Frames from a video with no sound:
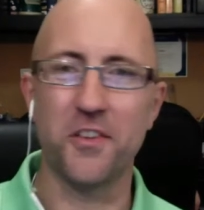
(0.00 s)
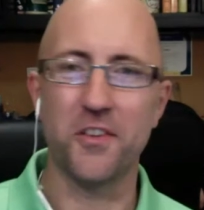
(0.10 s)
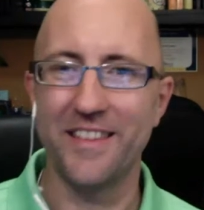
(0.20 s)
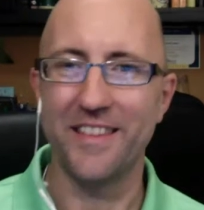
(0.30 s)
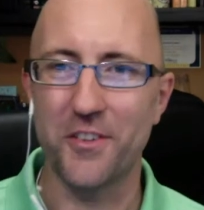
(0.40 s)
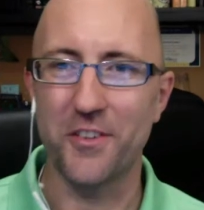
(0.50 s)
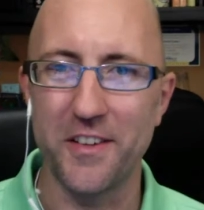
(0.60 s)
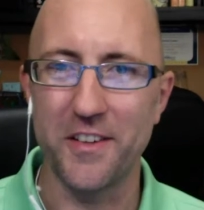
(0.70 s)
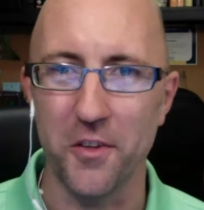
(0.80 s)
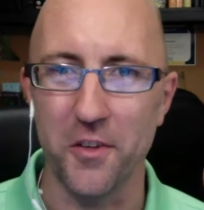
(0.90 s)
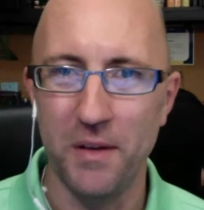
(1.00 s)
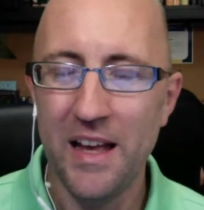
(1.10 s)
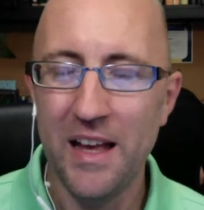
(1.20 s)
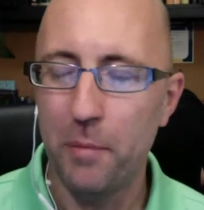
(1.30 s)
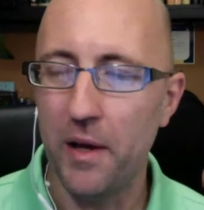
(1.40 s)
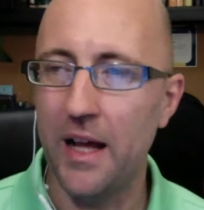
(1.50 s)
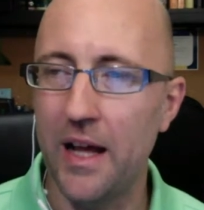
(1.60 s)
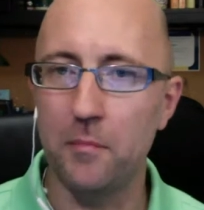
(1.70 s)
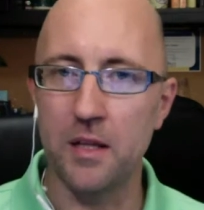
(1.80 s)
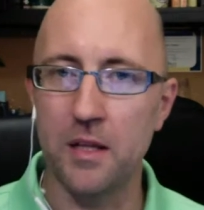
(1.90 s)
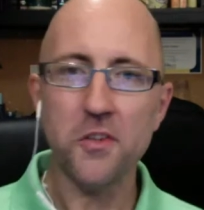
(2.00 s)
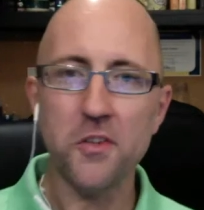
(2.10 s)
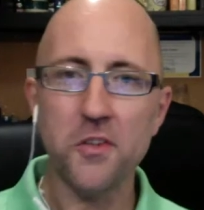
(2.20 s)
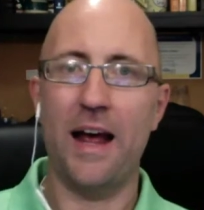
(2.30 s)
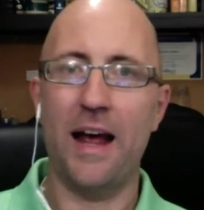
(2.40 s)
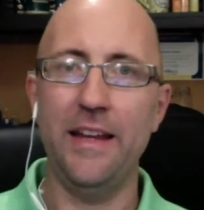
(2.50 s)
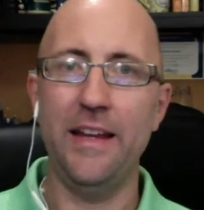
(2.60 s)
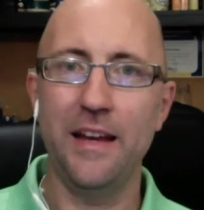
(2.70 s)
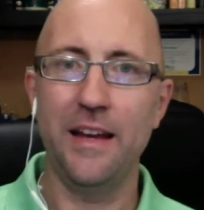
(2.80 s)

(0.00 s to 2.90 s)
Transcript: It does. That's awesome. But Melissa and I